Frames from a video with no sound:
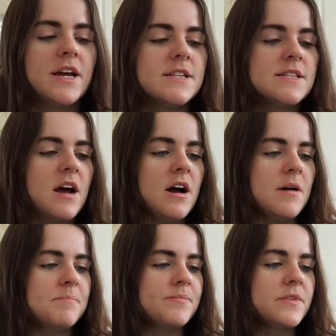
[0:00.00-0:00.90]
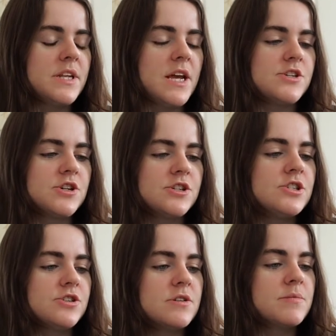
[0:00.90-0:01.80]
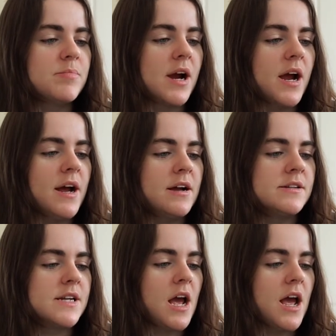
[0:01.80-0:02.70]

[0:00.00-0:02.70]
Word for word: It's Nature's Truth brand,